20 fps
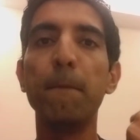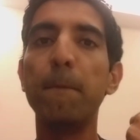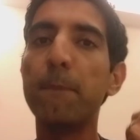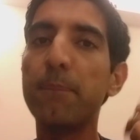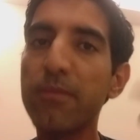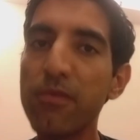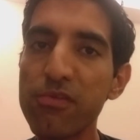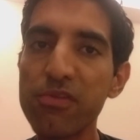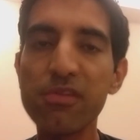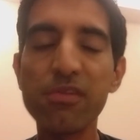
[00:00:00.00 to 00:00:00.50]

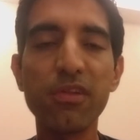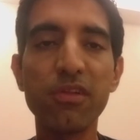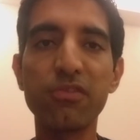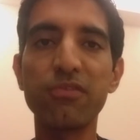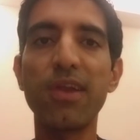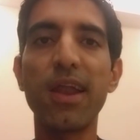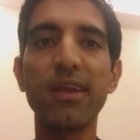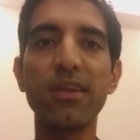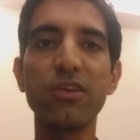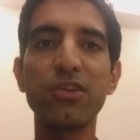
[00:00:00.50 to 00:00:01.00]
This is a
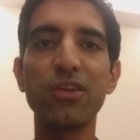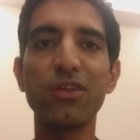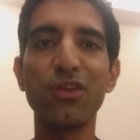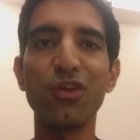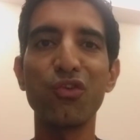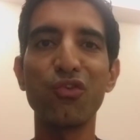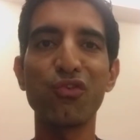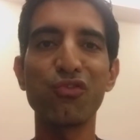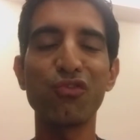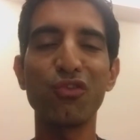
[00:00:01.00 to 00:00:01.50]
strategy
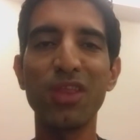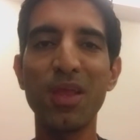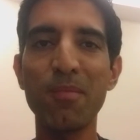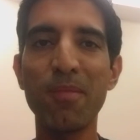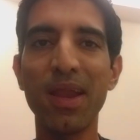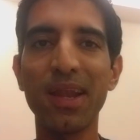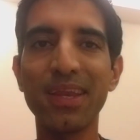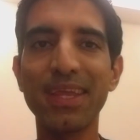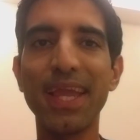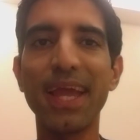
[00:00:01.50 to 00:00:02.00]
they use. So they
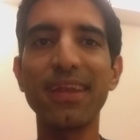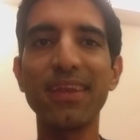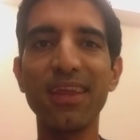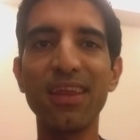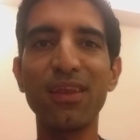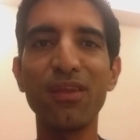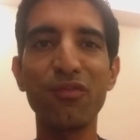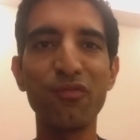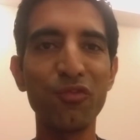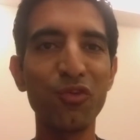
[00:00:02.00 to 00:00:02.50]
might get
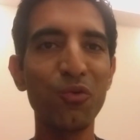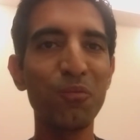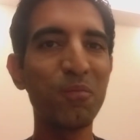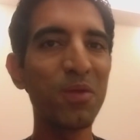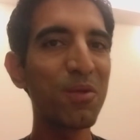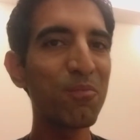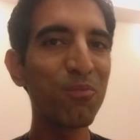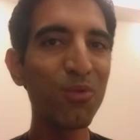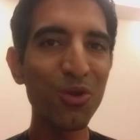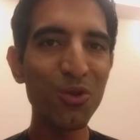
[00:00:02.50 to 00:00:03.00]
in a few
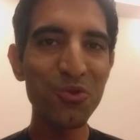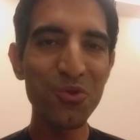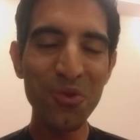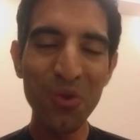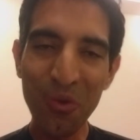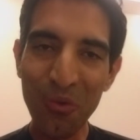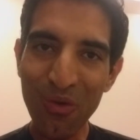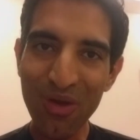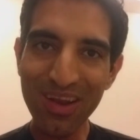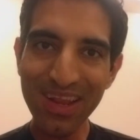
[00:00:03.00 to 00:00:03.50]
people,
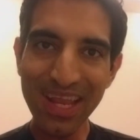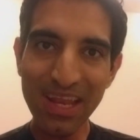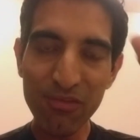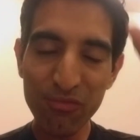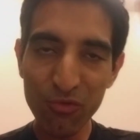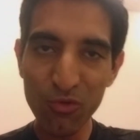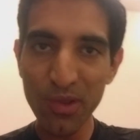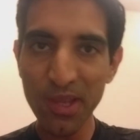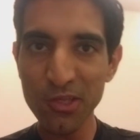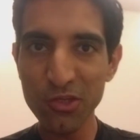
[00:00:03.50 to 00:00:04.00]
who are
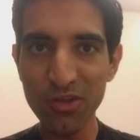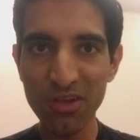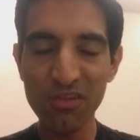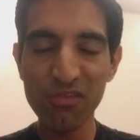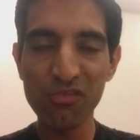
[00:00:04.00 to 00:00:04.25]
influential in